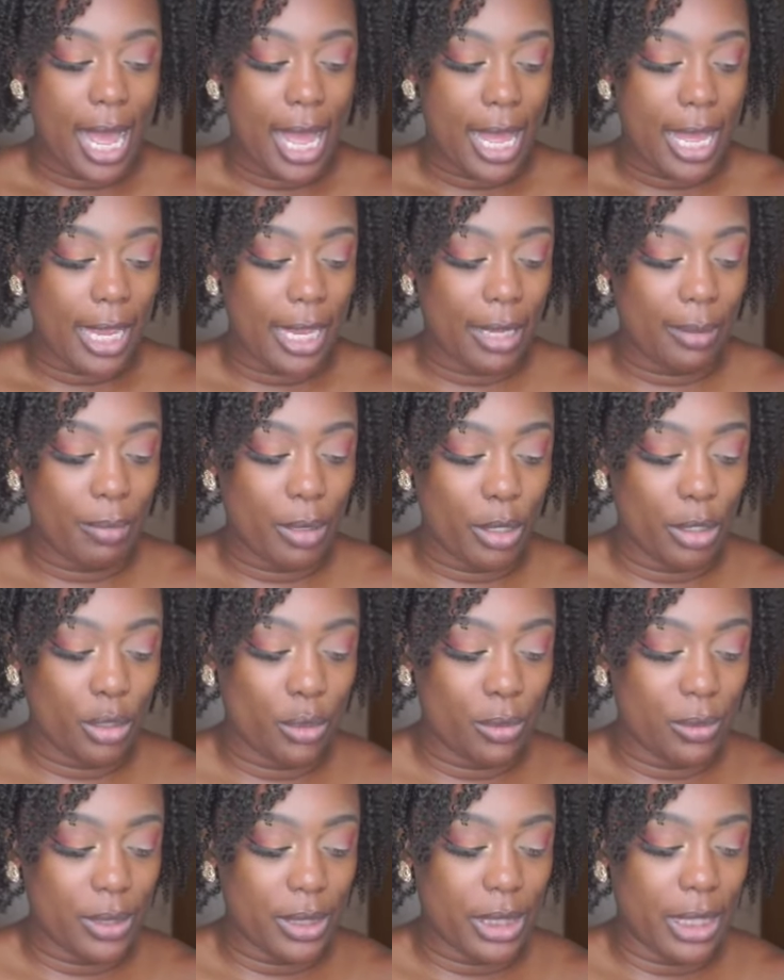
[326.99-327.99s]
I'm
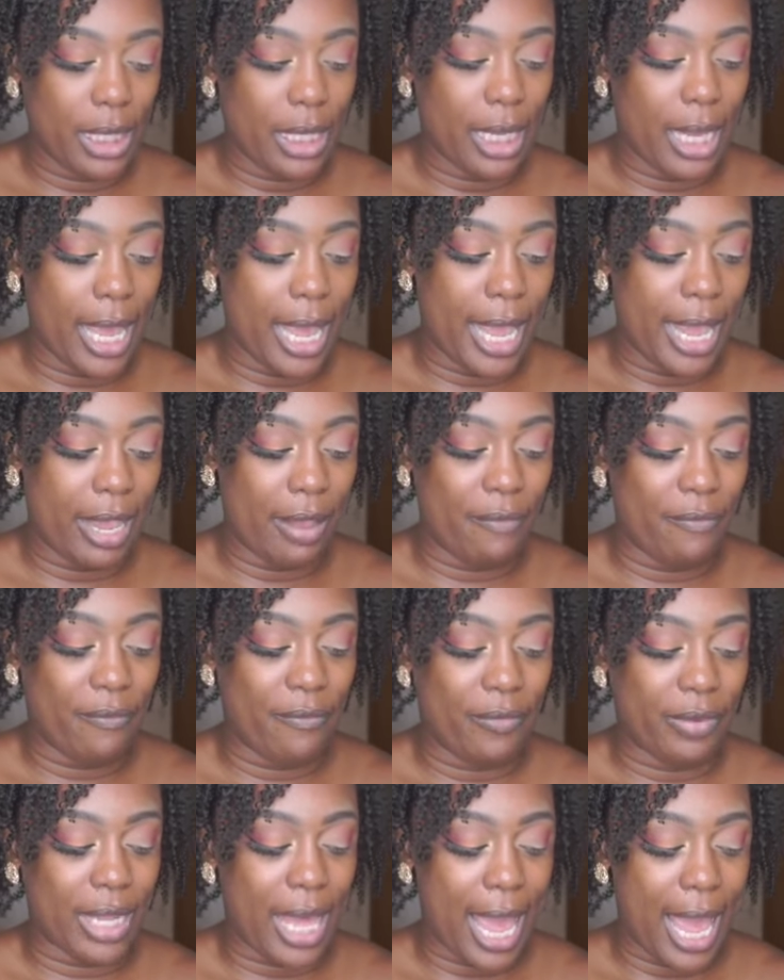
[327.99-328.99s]
using a
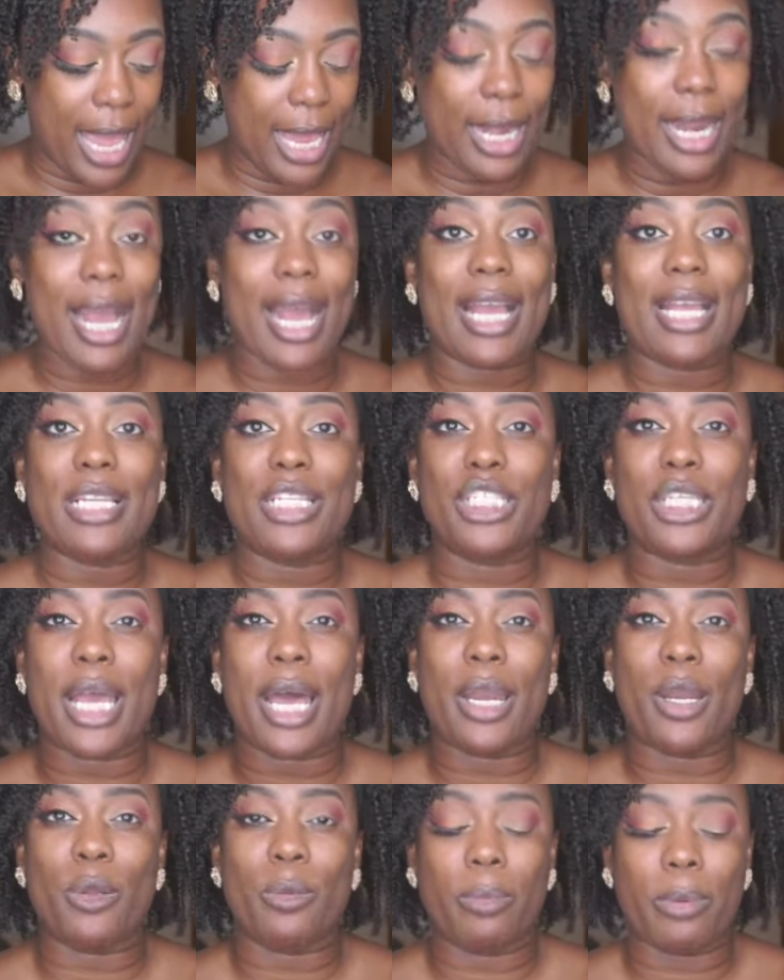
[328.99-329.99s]
flat
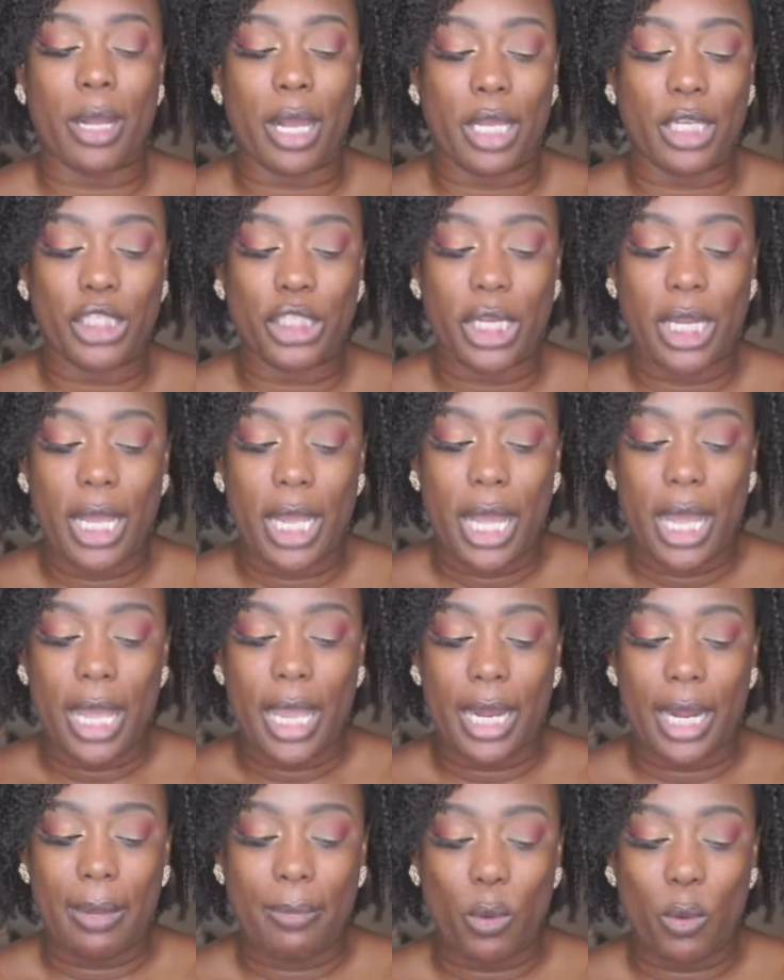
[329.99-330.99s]
eyeshadow brush
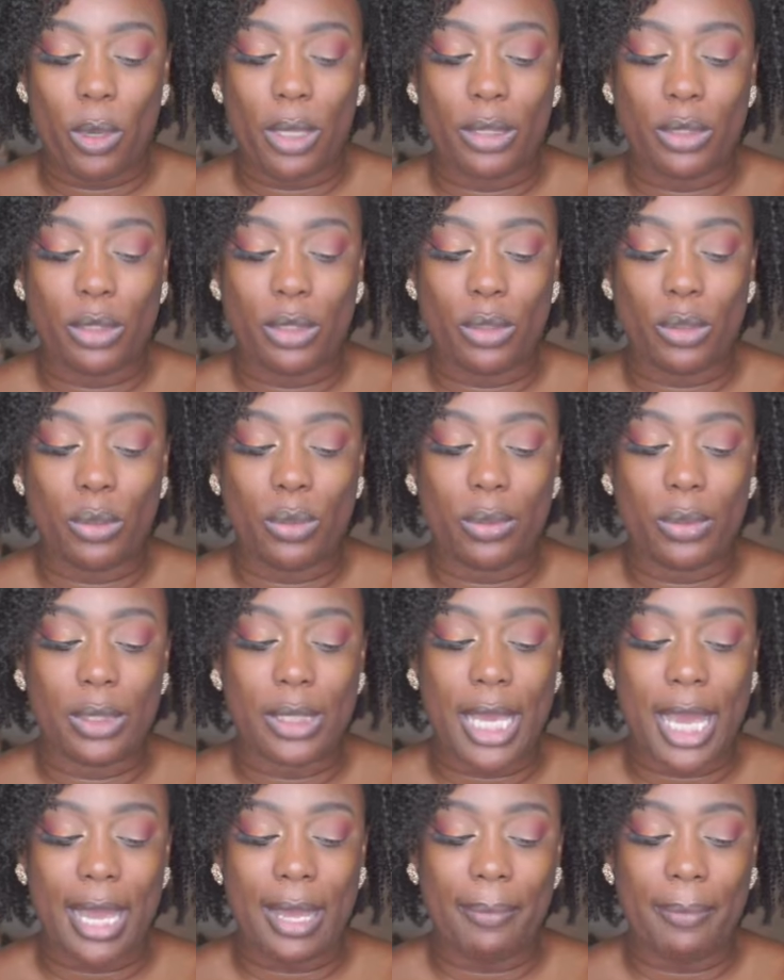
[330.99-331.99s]
and I'm going to
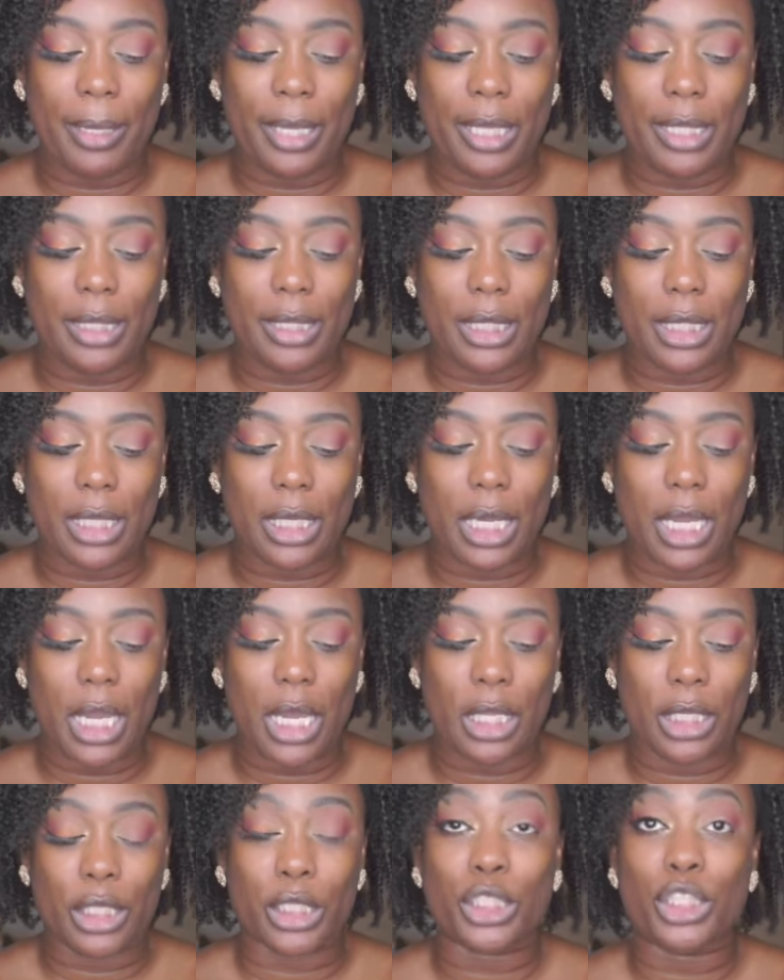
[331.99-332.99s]
tap into the
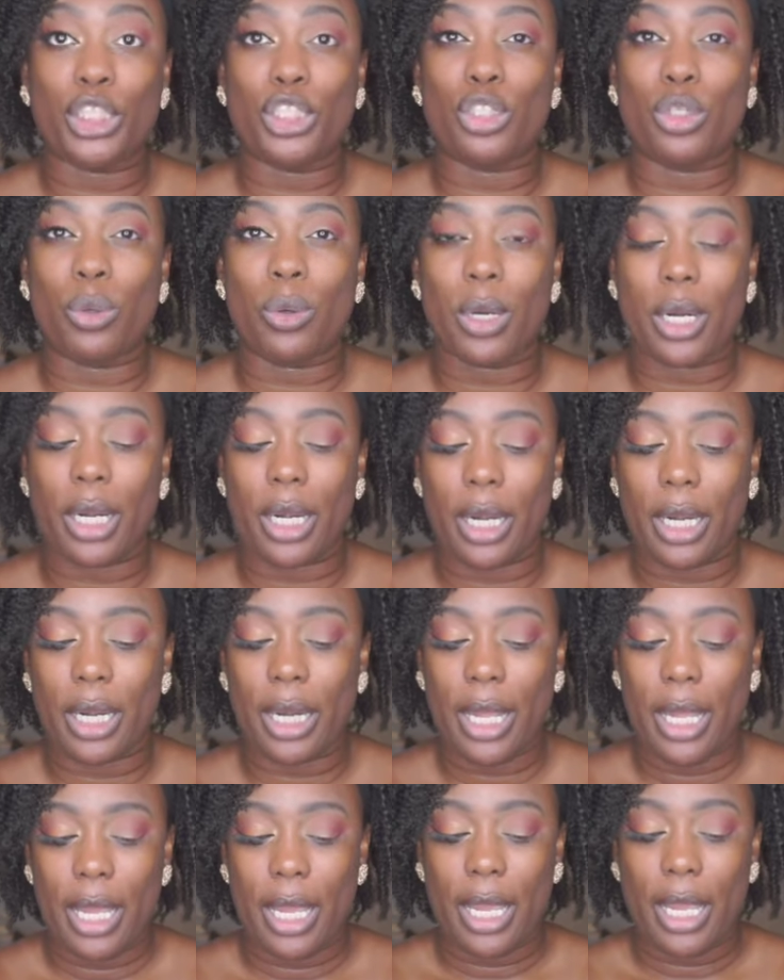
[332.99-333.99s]
color short
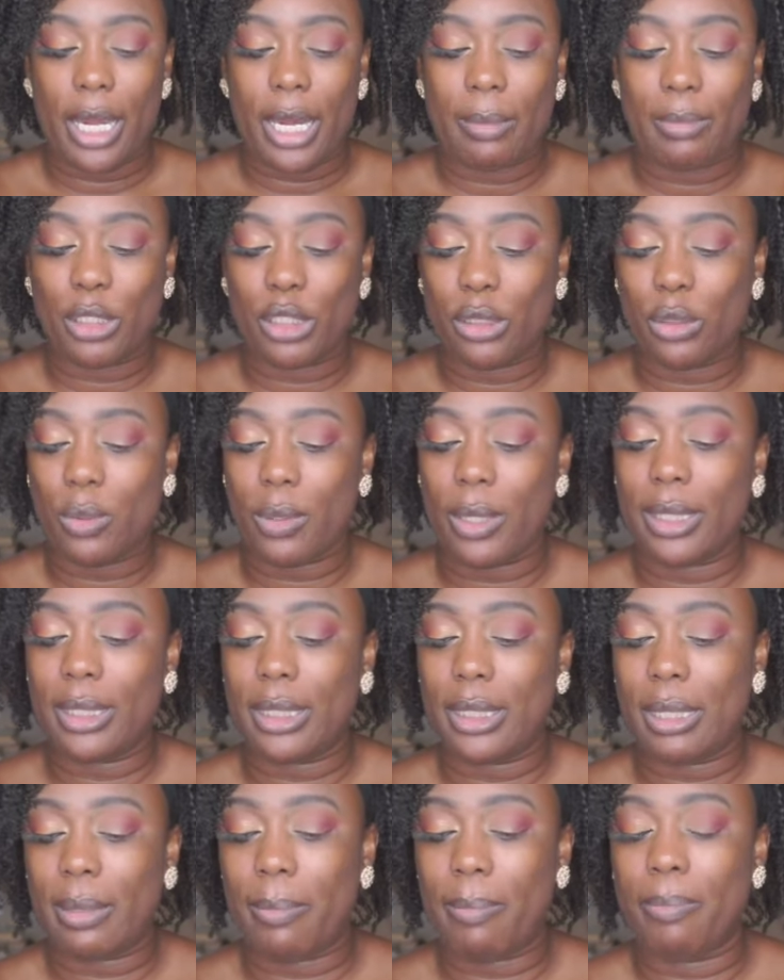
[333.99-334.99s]
and I'm just going
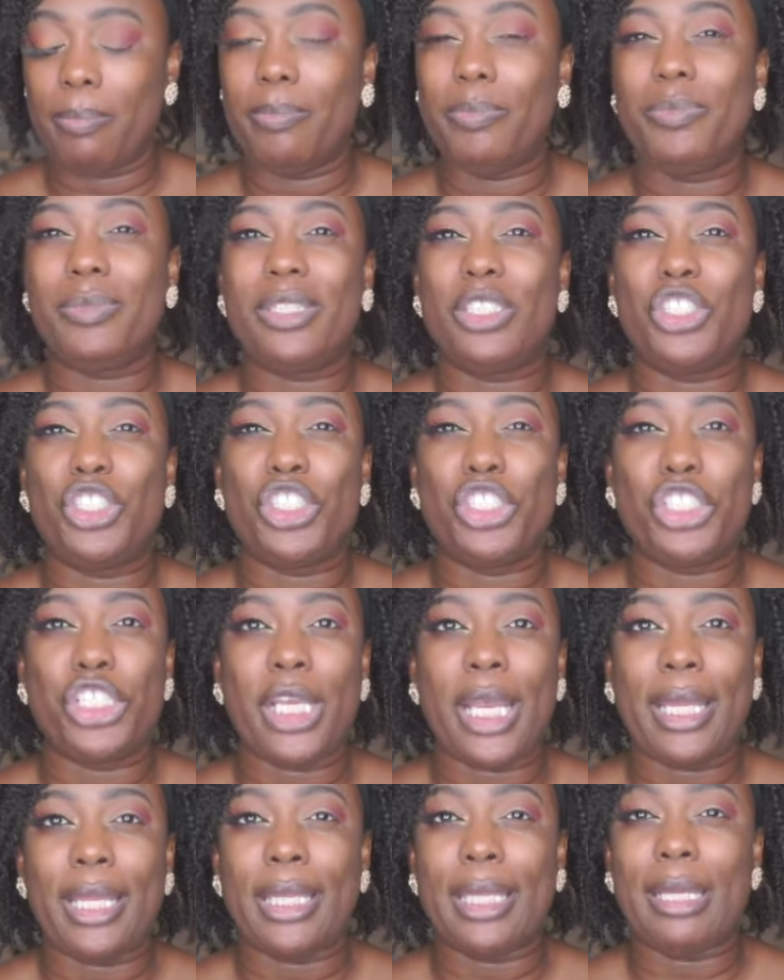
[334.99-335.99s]
to
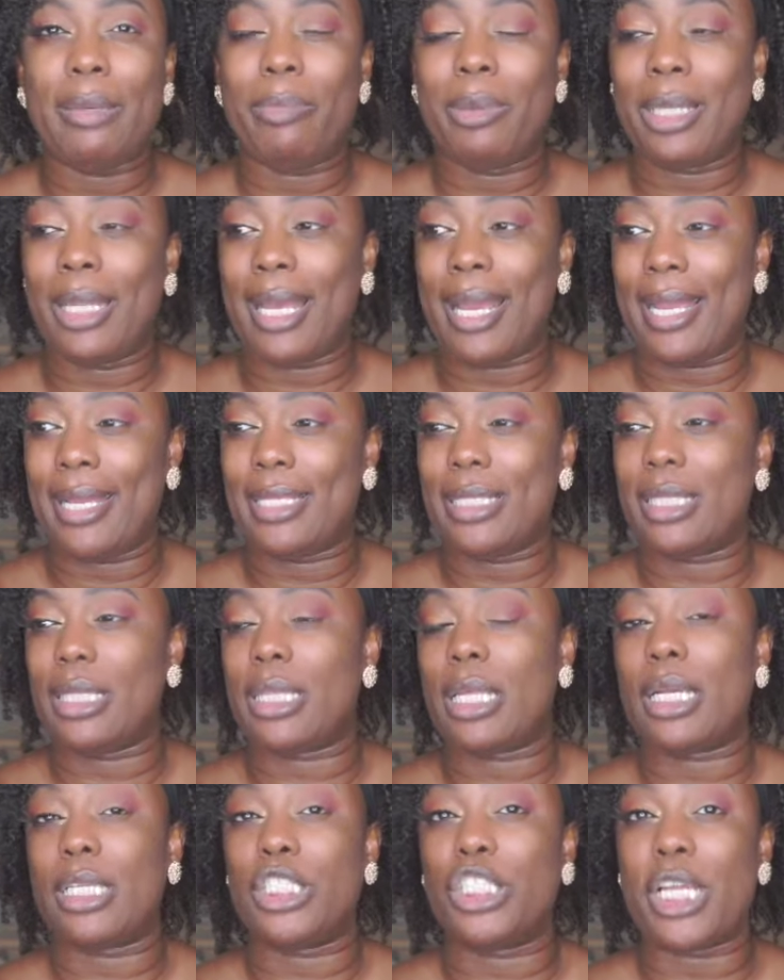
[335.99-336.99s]
gently place
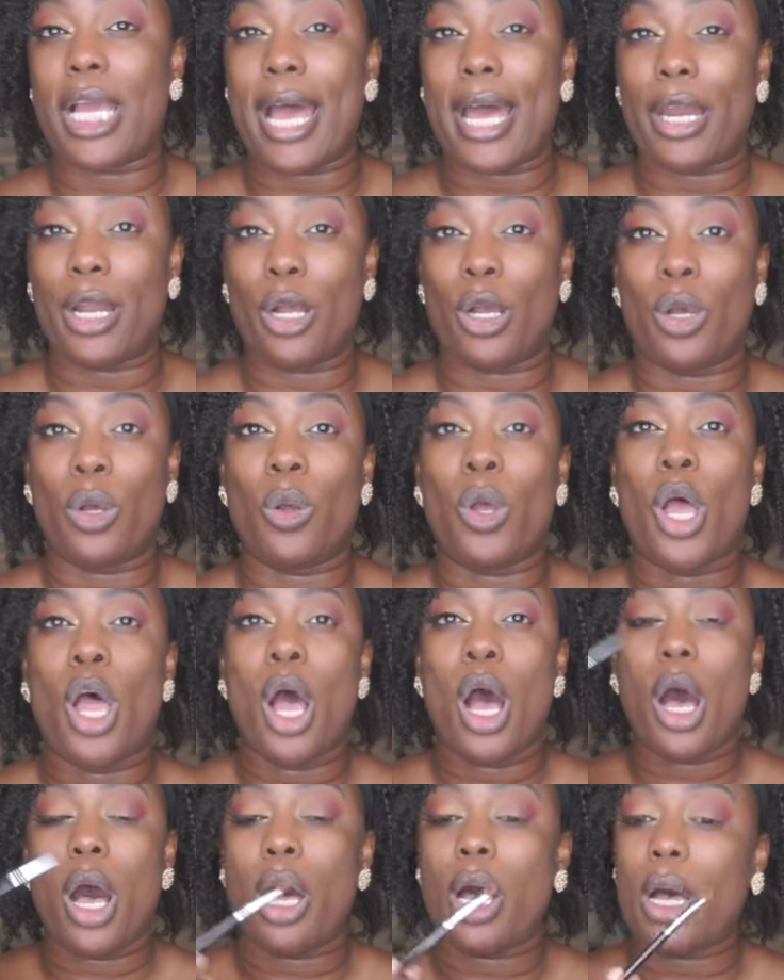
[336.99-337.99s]
the shadow
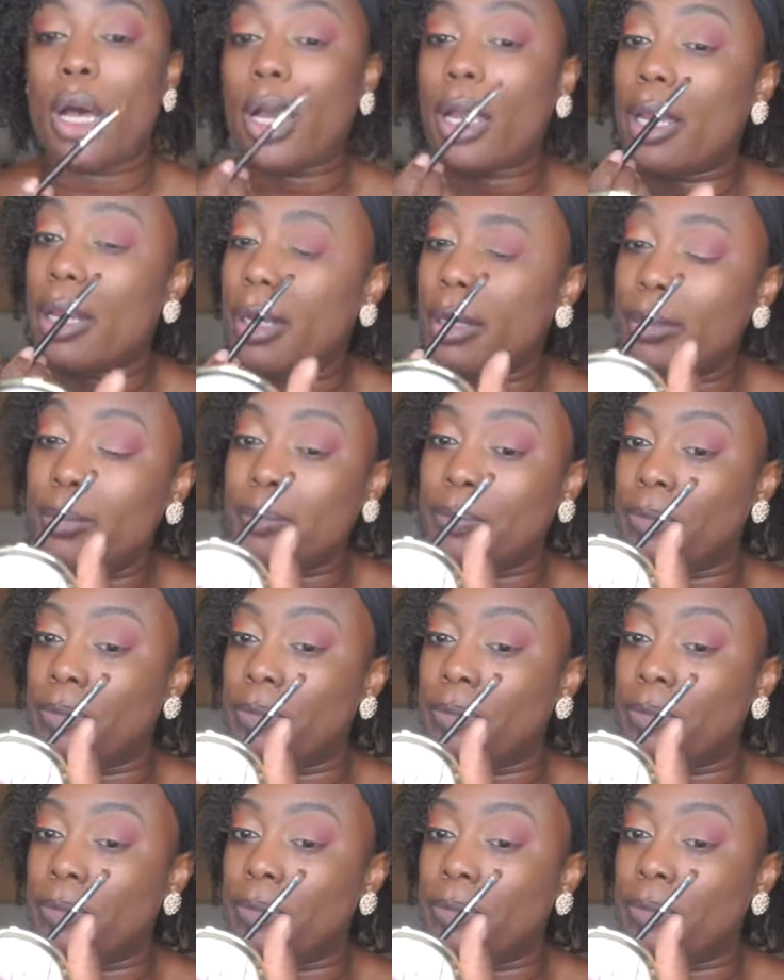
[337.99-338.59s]
on